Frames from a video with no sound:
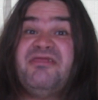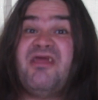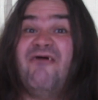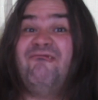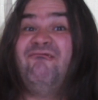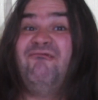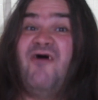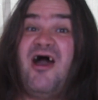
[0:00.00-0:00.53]
the
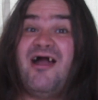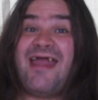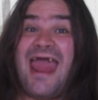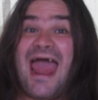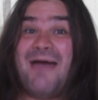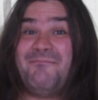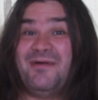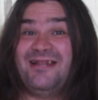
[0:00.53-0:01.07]
Fuck
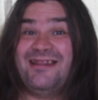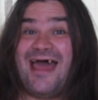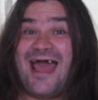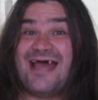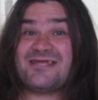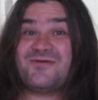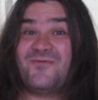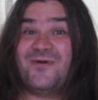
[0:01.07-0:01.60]
Happened
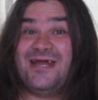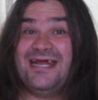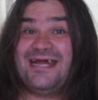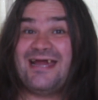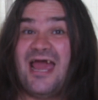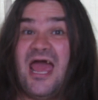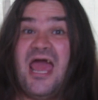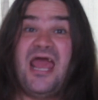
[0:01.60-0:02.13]
Last
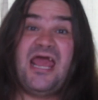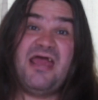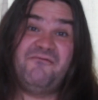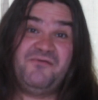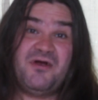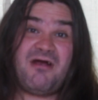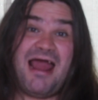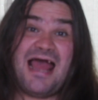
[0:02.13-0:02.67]
Week.
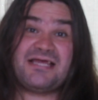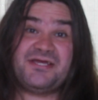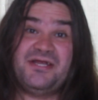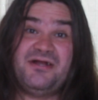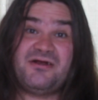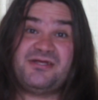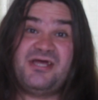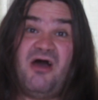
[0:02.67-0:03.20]
If you're asking
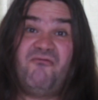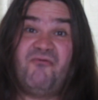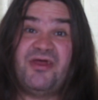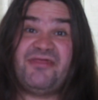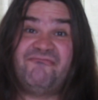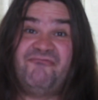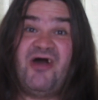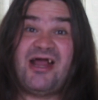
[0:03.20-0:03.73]
yourself what
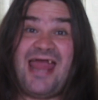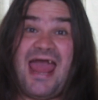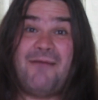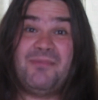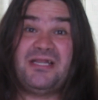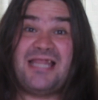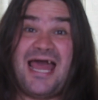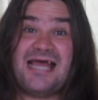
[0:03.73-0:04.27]
the fuck
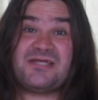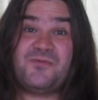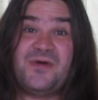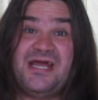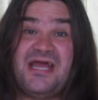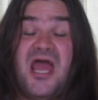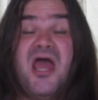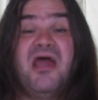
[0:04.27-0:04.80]
happened last
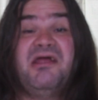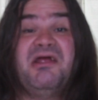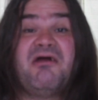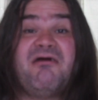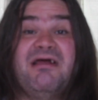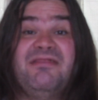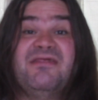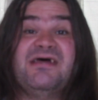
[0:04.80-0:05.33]
week,
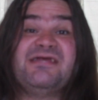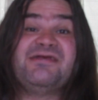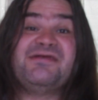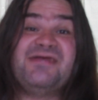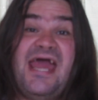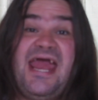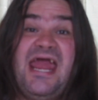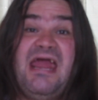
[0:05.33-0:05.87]
you're in the
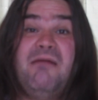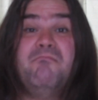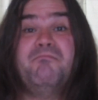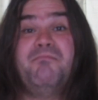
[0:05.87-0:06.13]
same